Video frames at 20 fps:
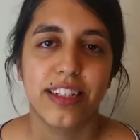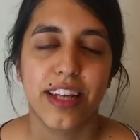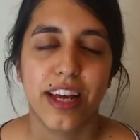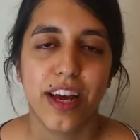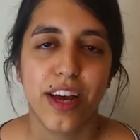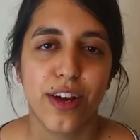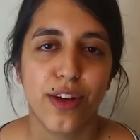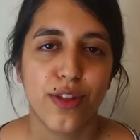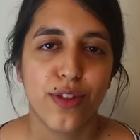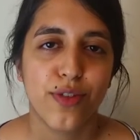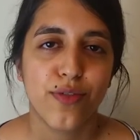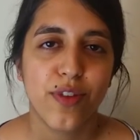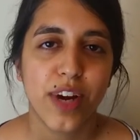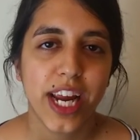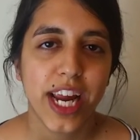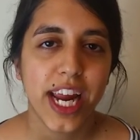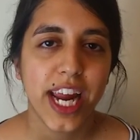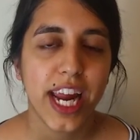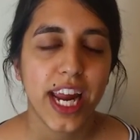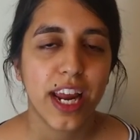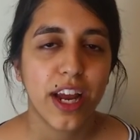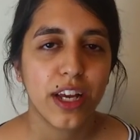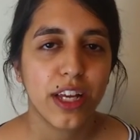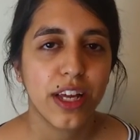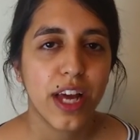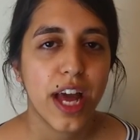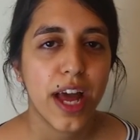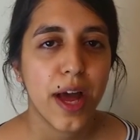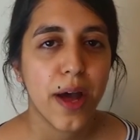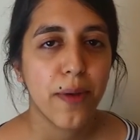So three
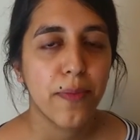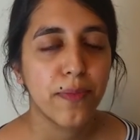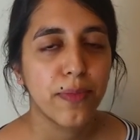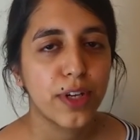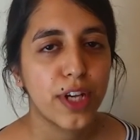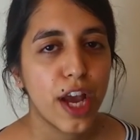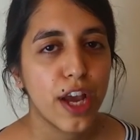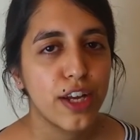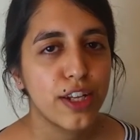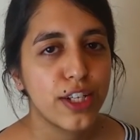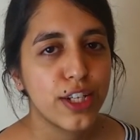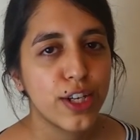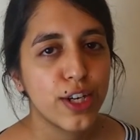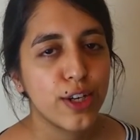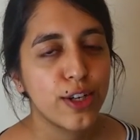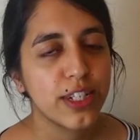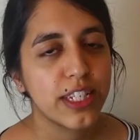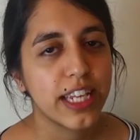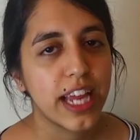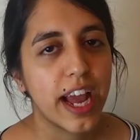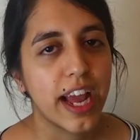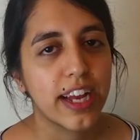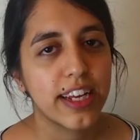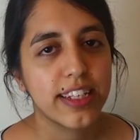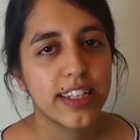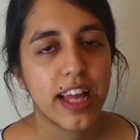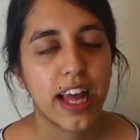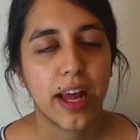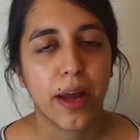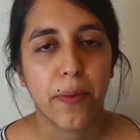um, go-to
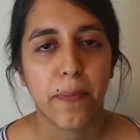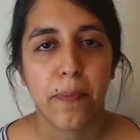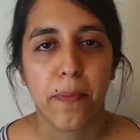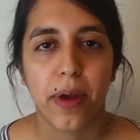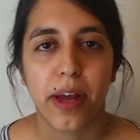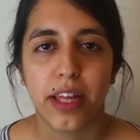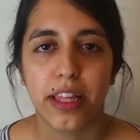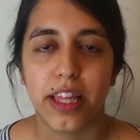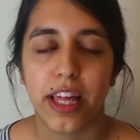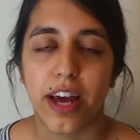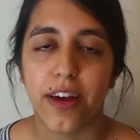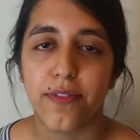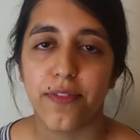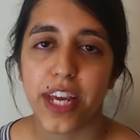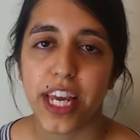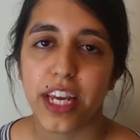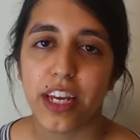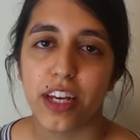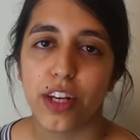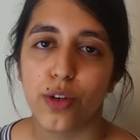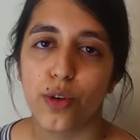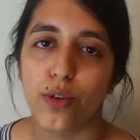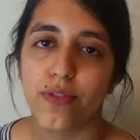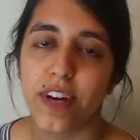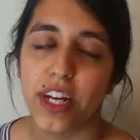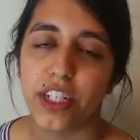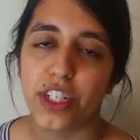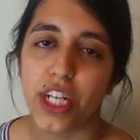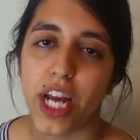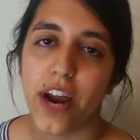snacks um, that a vegan or
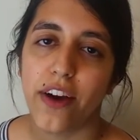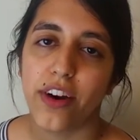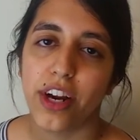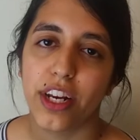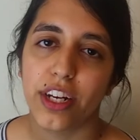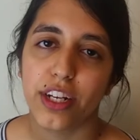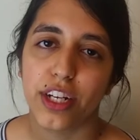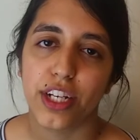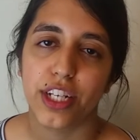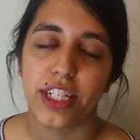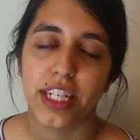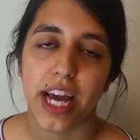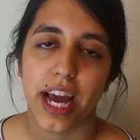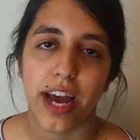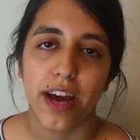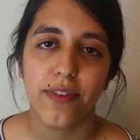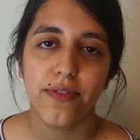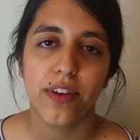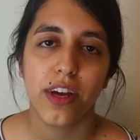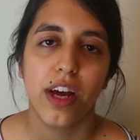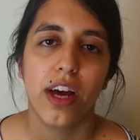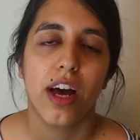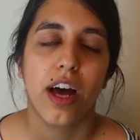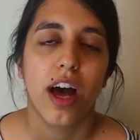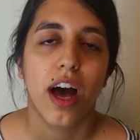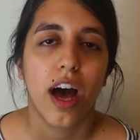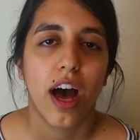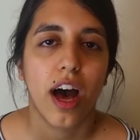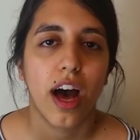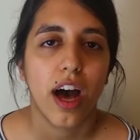vegetarian could have
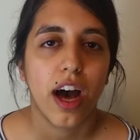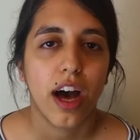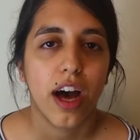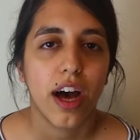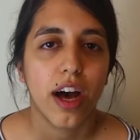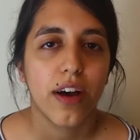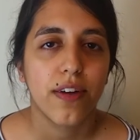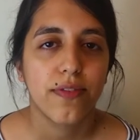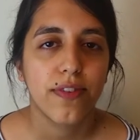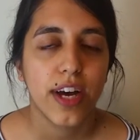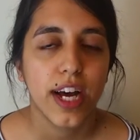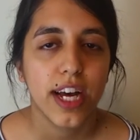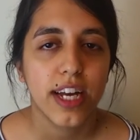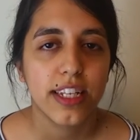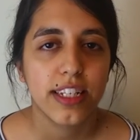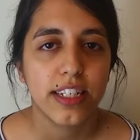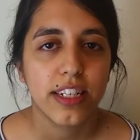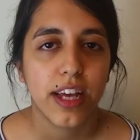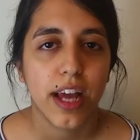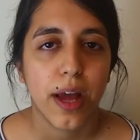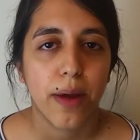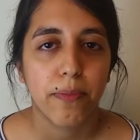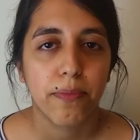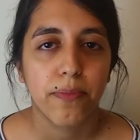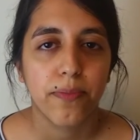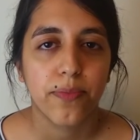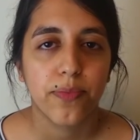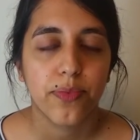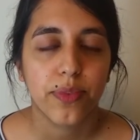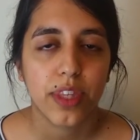are first
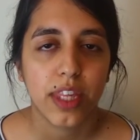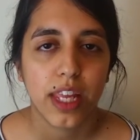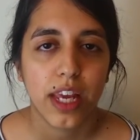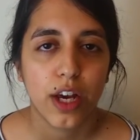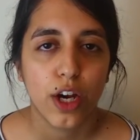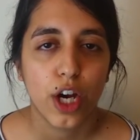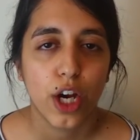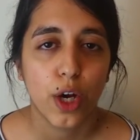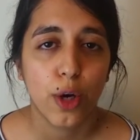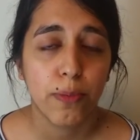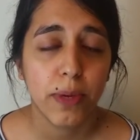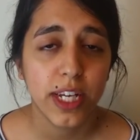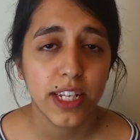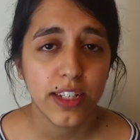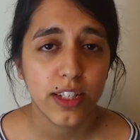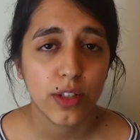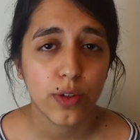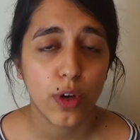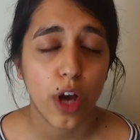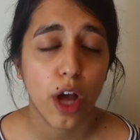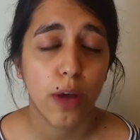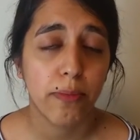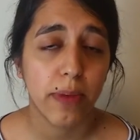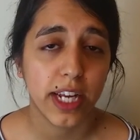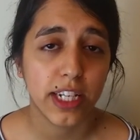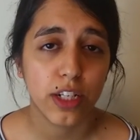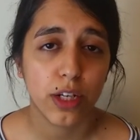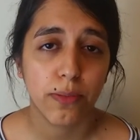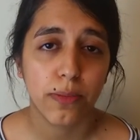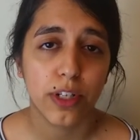um, hummus,
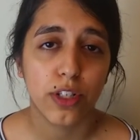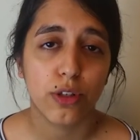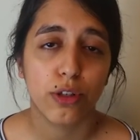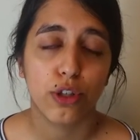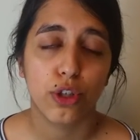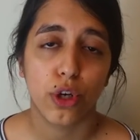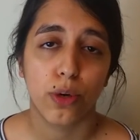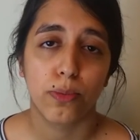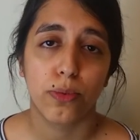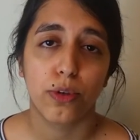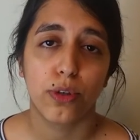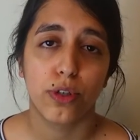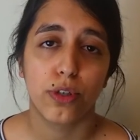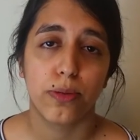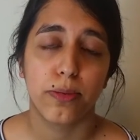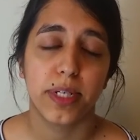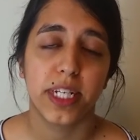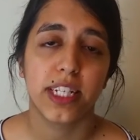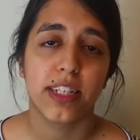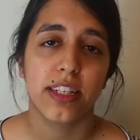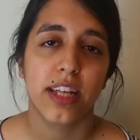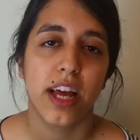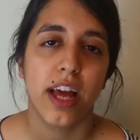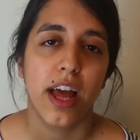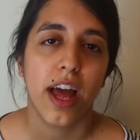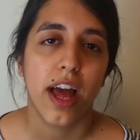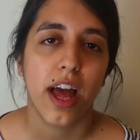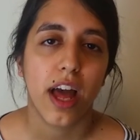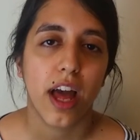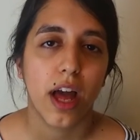homemade hummus or short-bought hummus
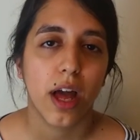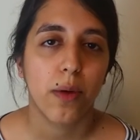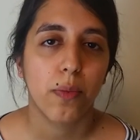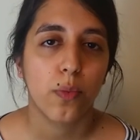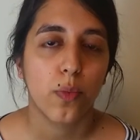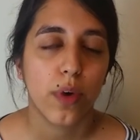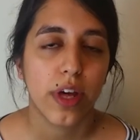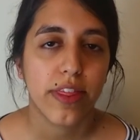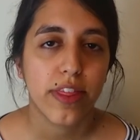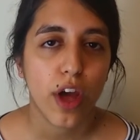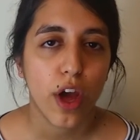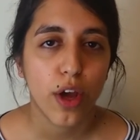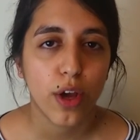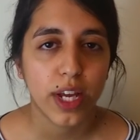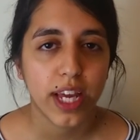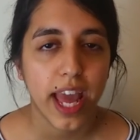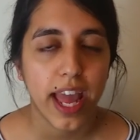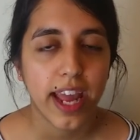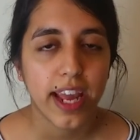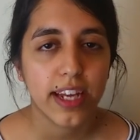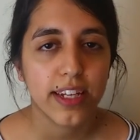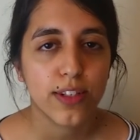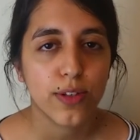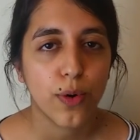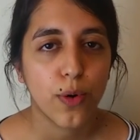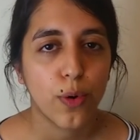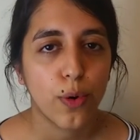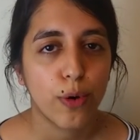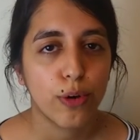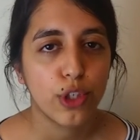um, with oat cakes
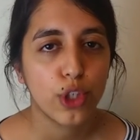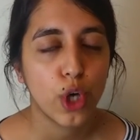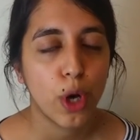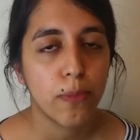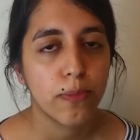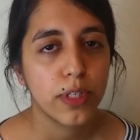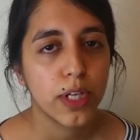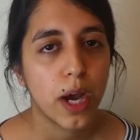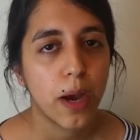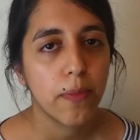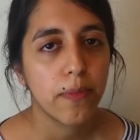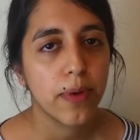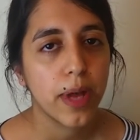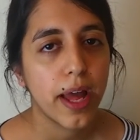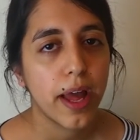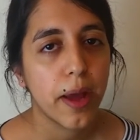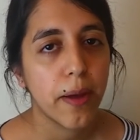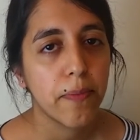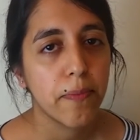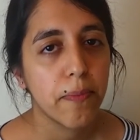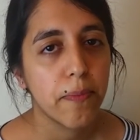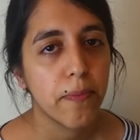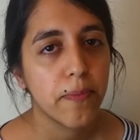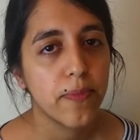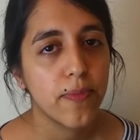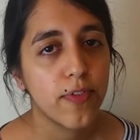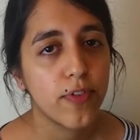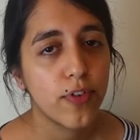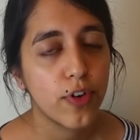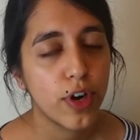or chopped up um,
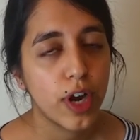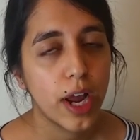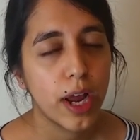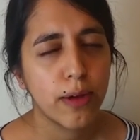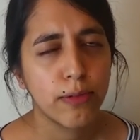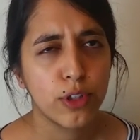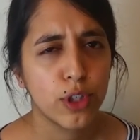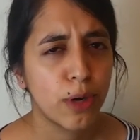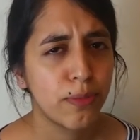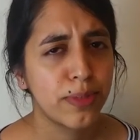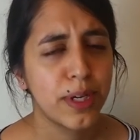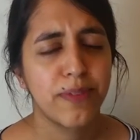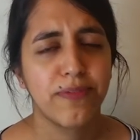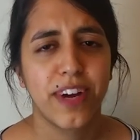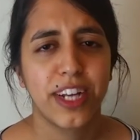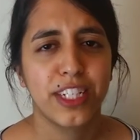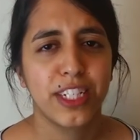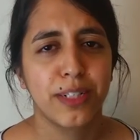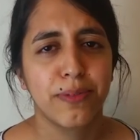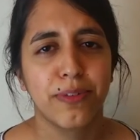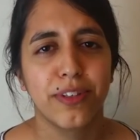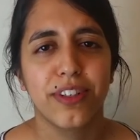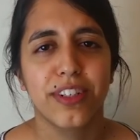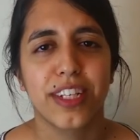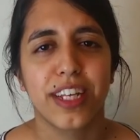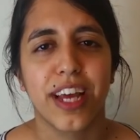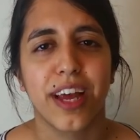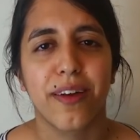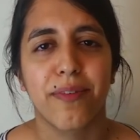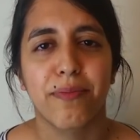uh, chopped up vegetables,
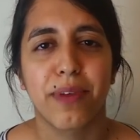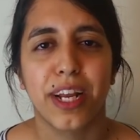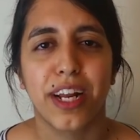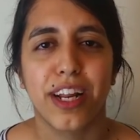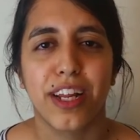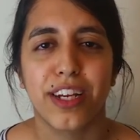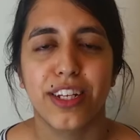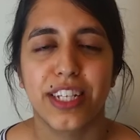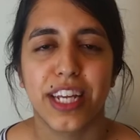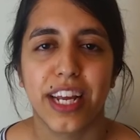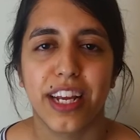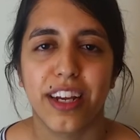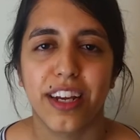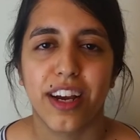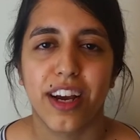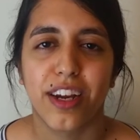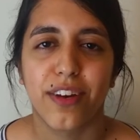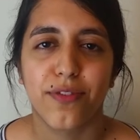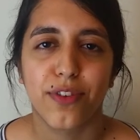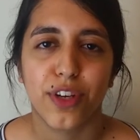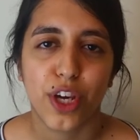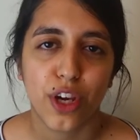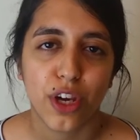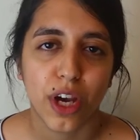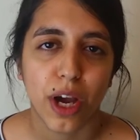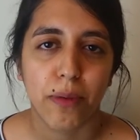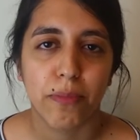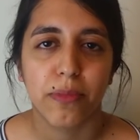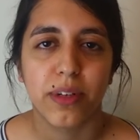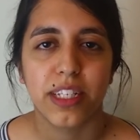um, including kind of
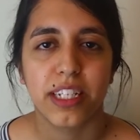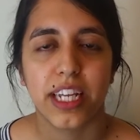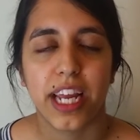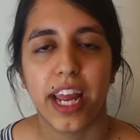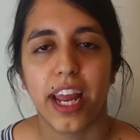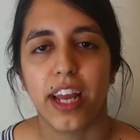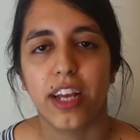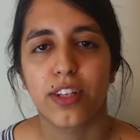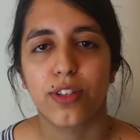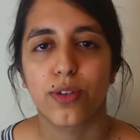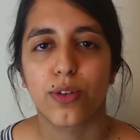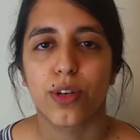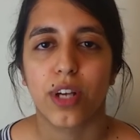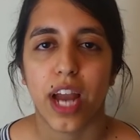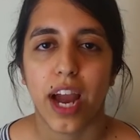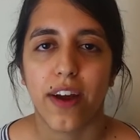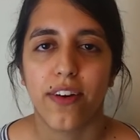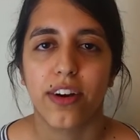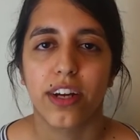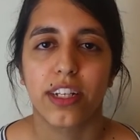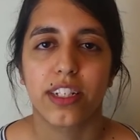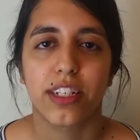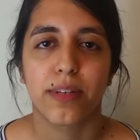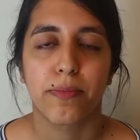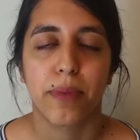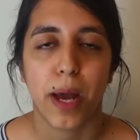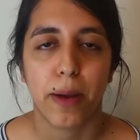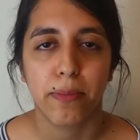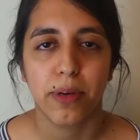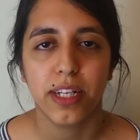cucumber sticks or carrots
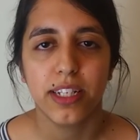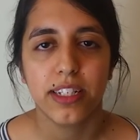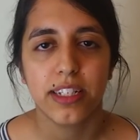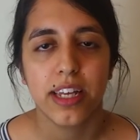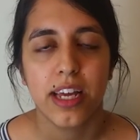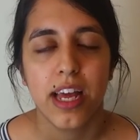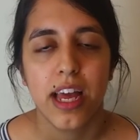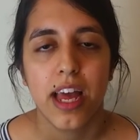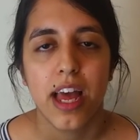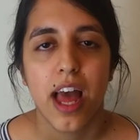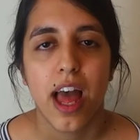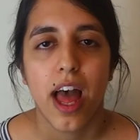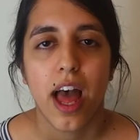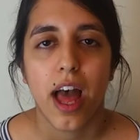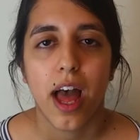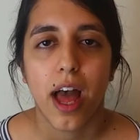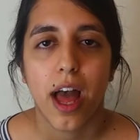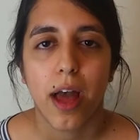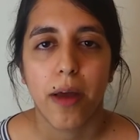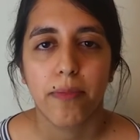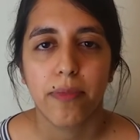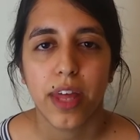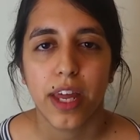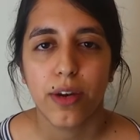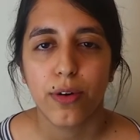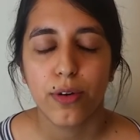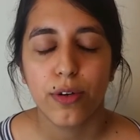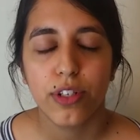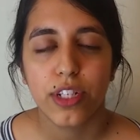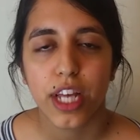and peppers. And
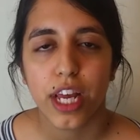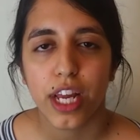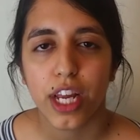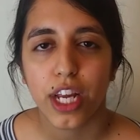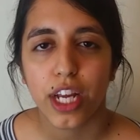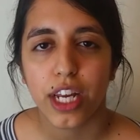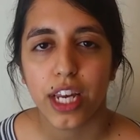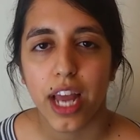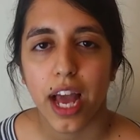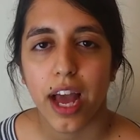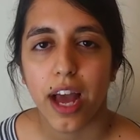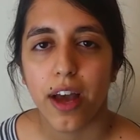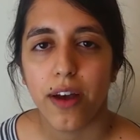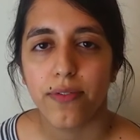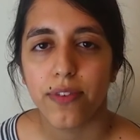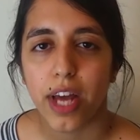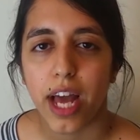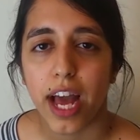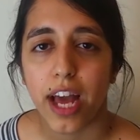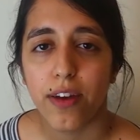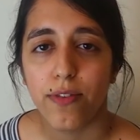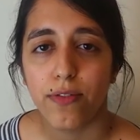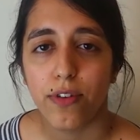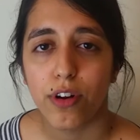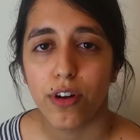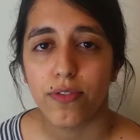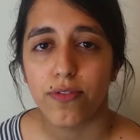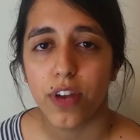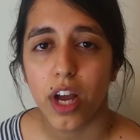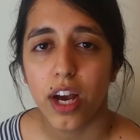then also you can have a
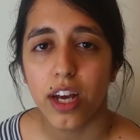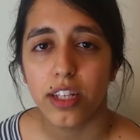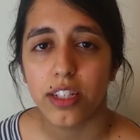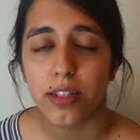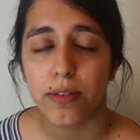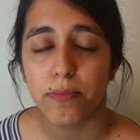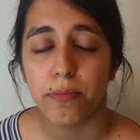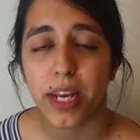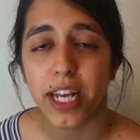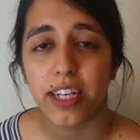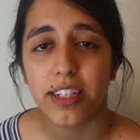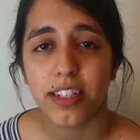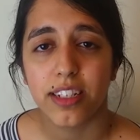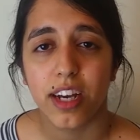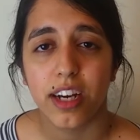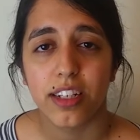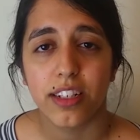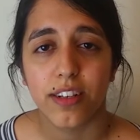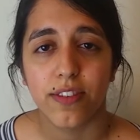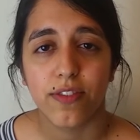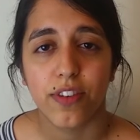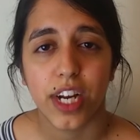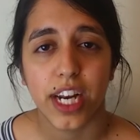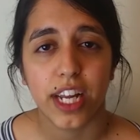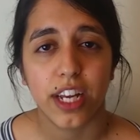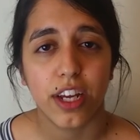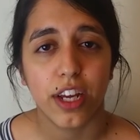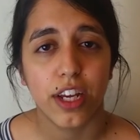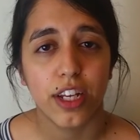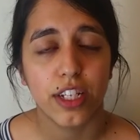handful of nuts. Mixed nuts are
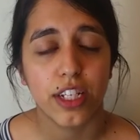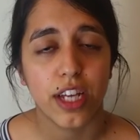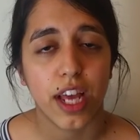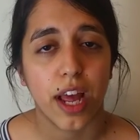really good.